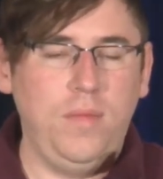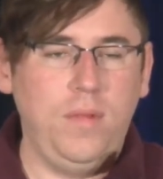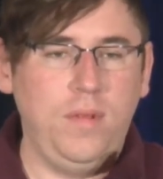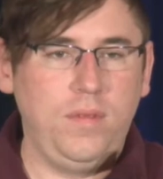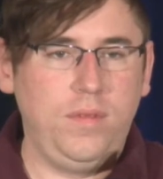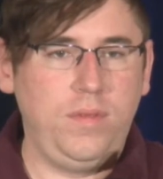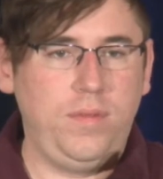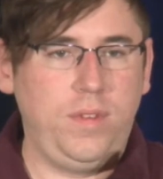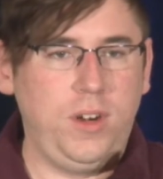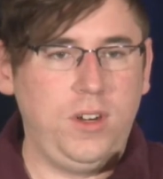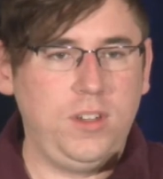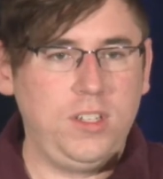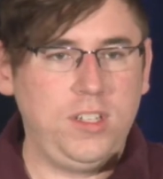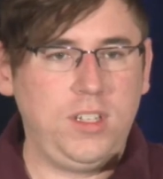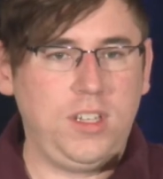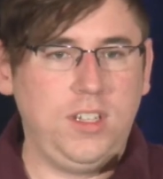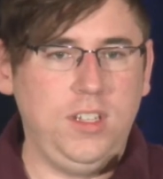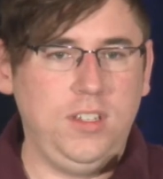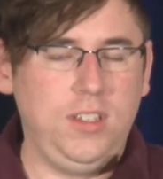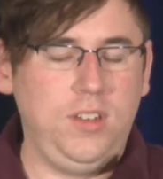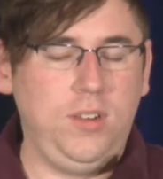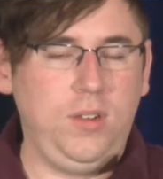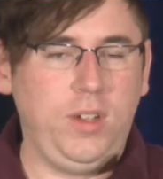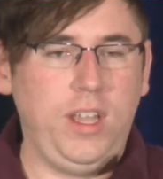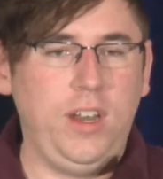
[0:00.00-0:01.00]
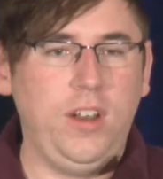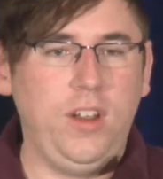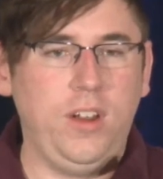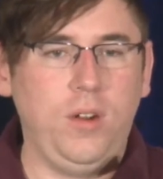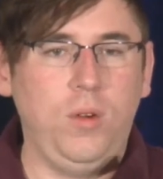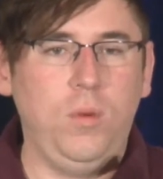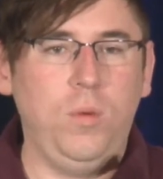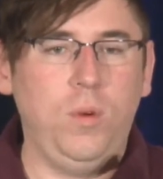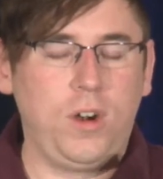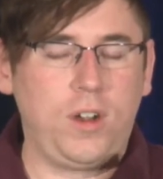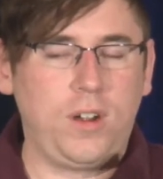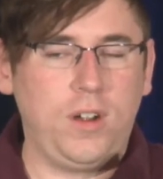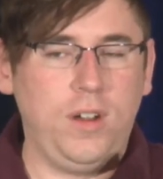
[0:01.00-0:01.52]
first, because it'll get on
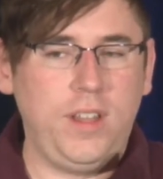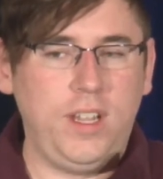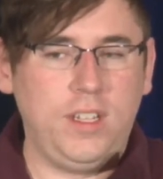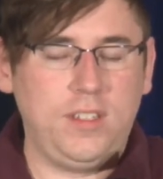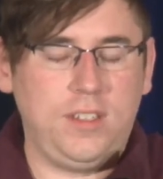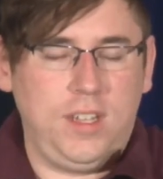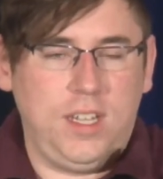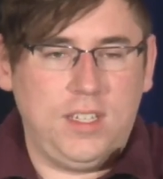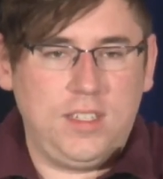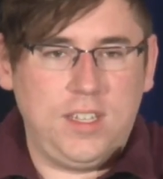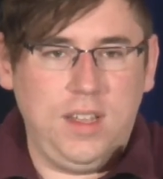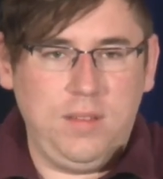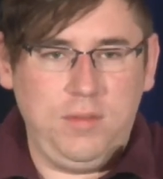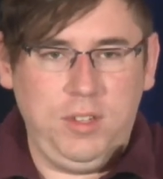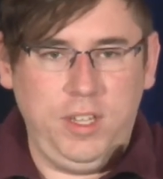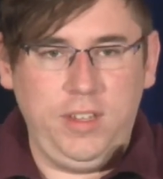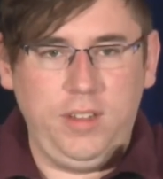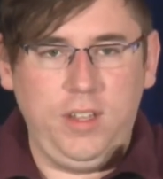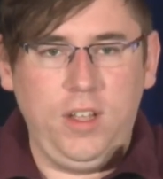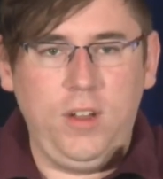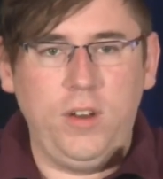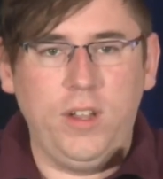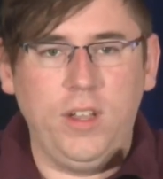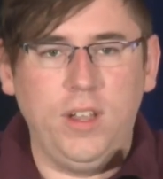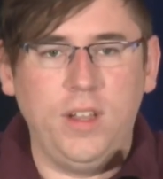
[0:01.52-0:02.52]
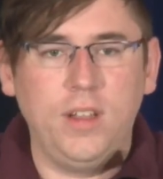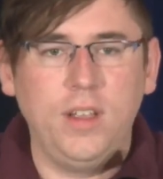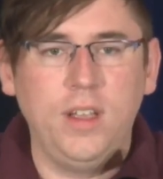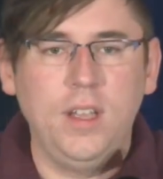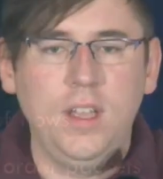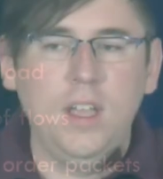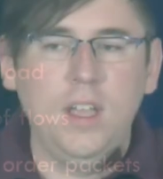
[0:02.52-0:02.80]
a worker that's less heavily loaded.